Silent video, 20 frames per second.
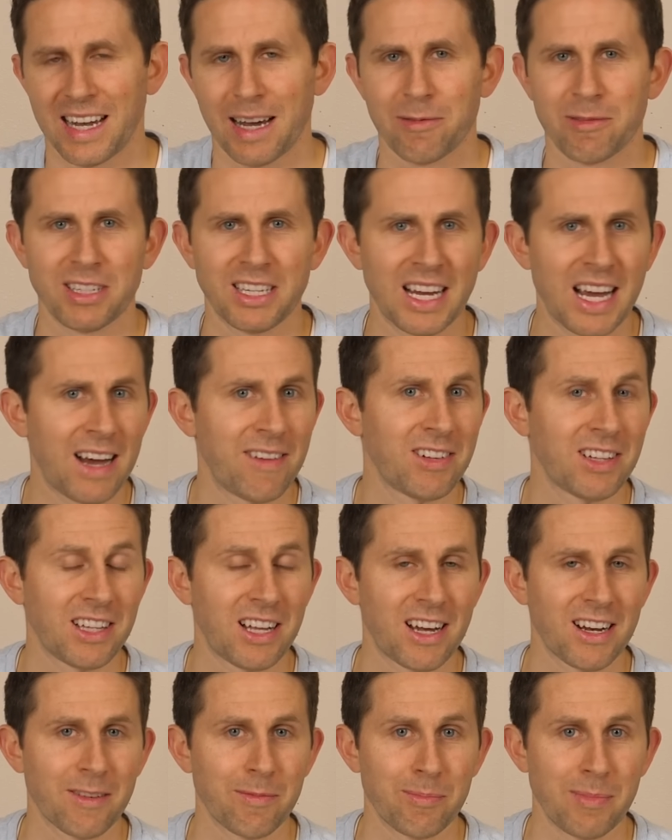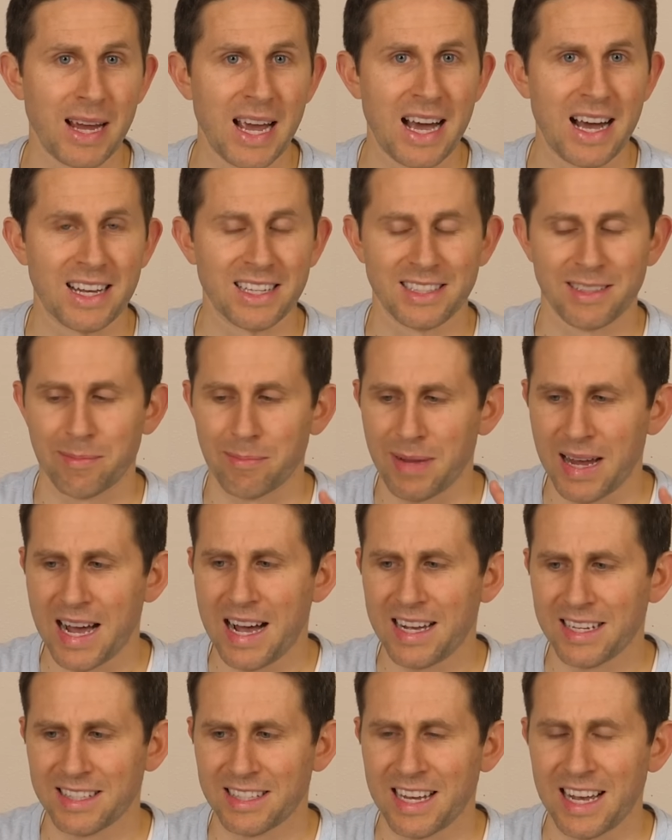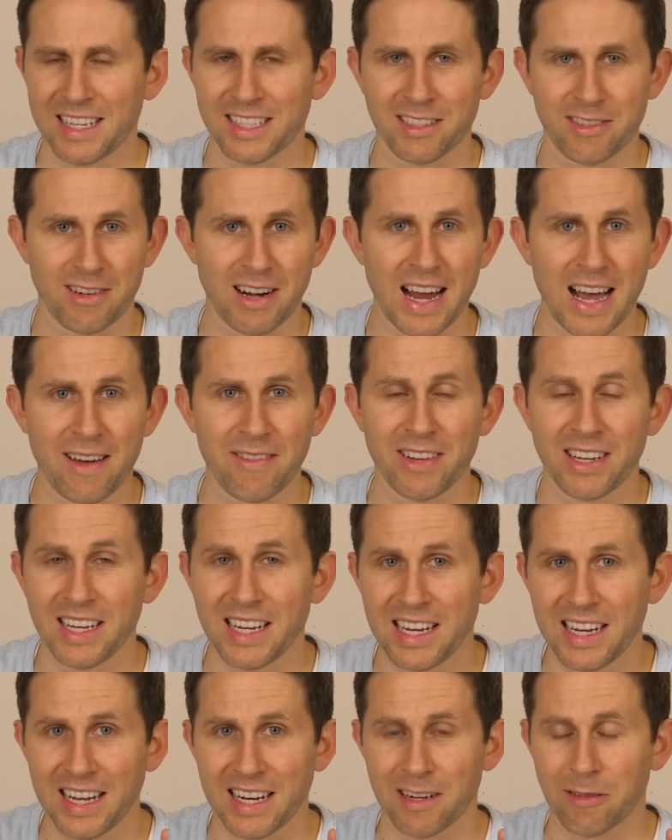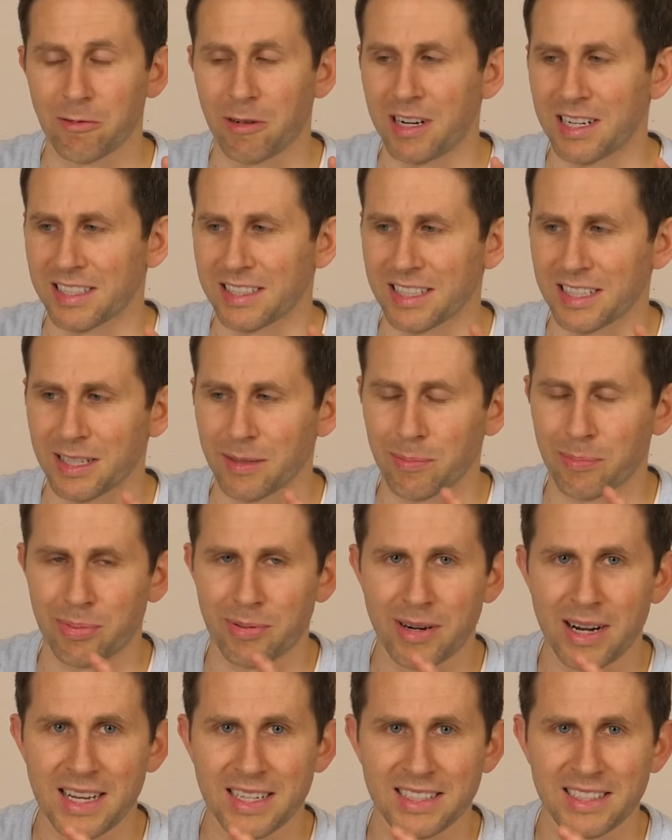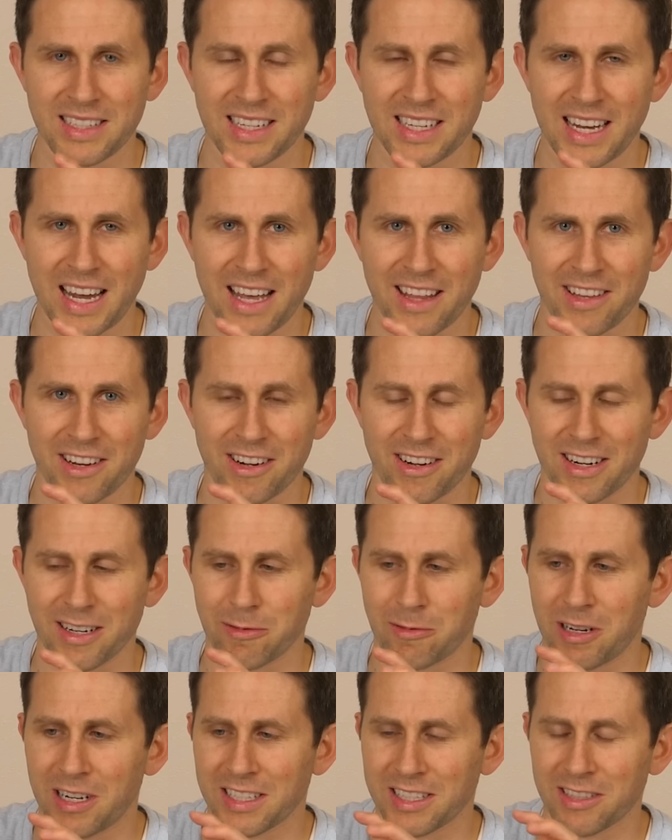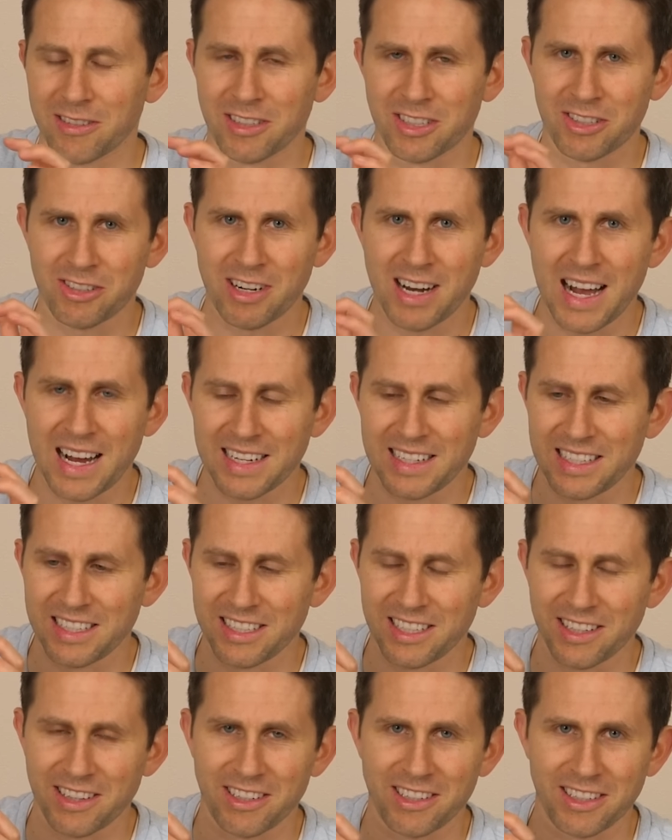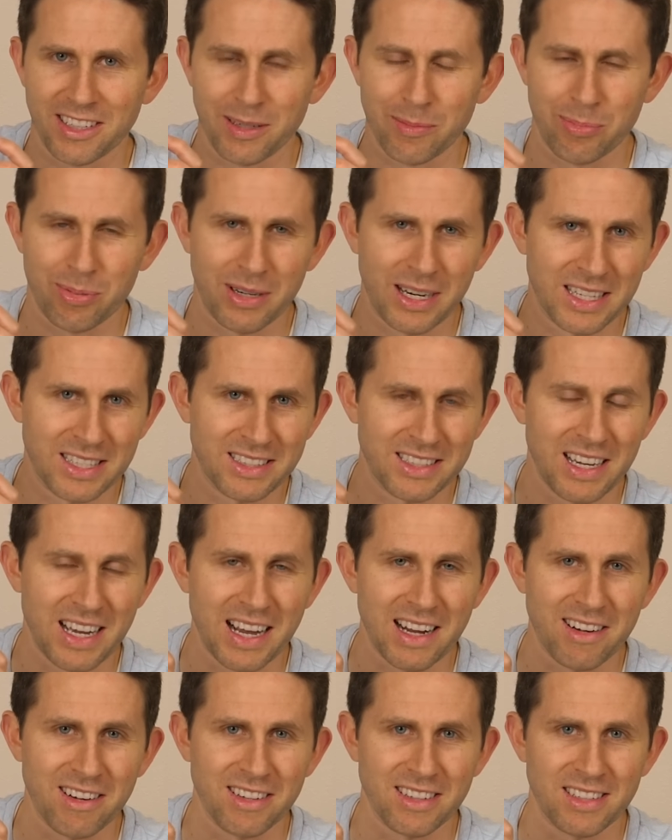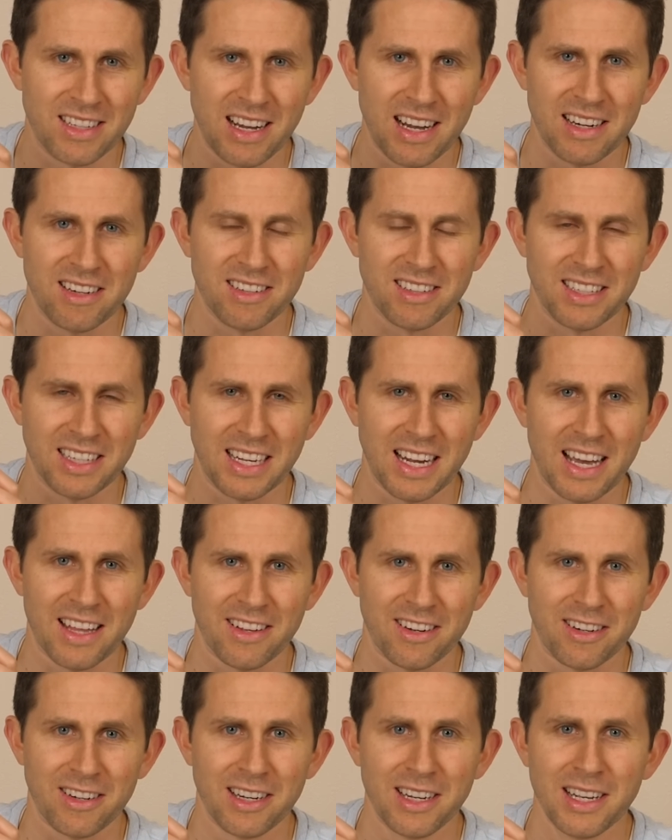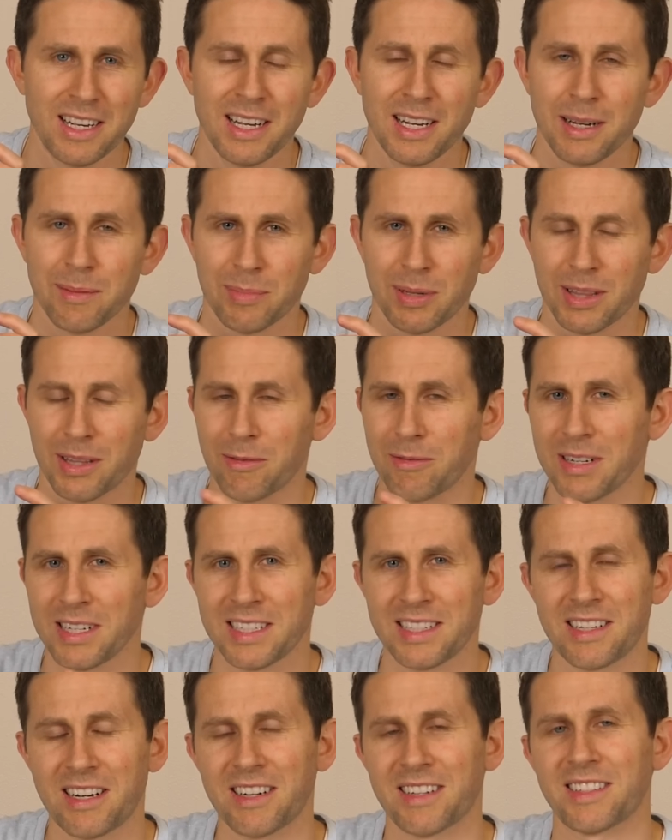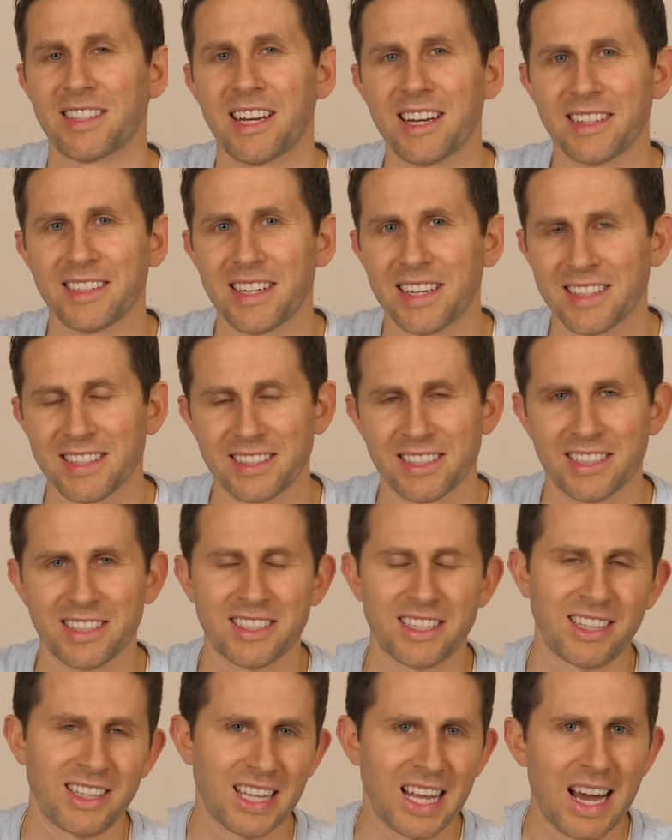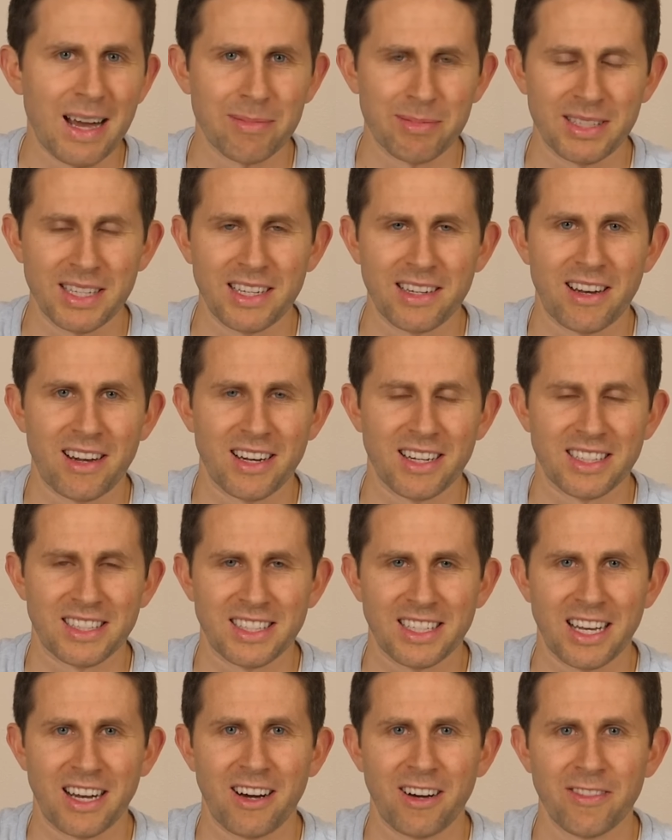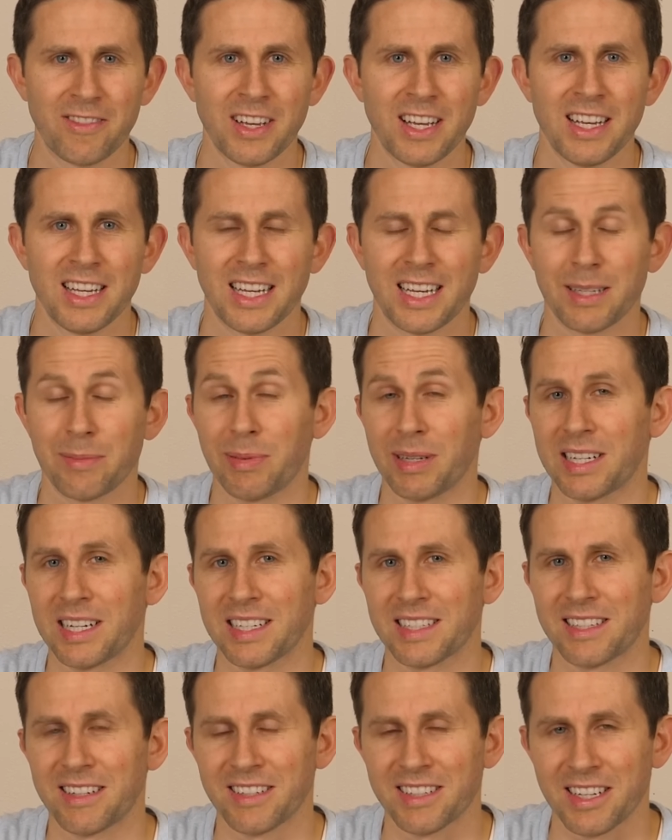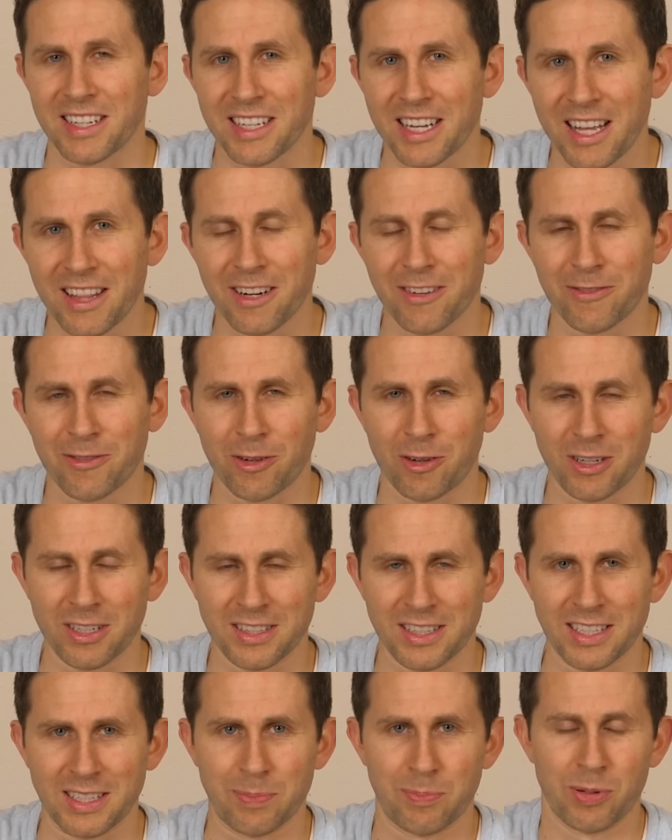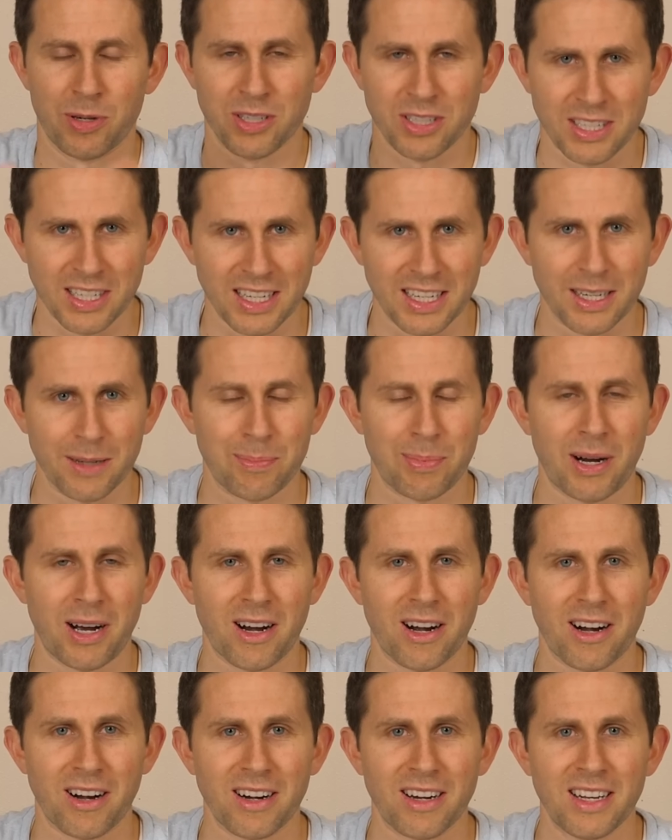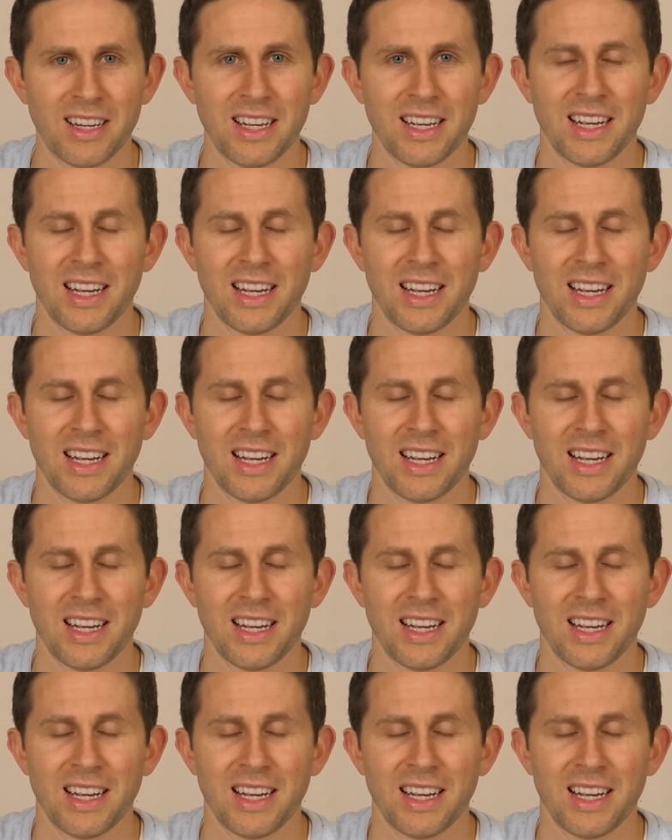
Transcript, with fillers: And when you have a lot of mass, mass has gravity and it wants to compress together and it wants to attract each other and compress tighter and tighter together. But the reason our sun doesn't just collapse in on itself is because there's another force that's pushing it apart.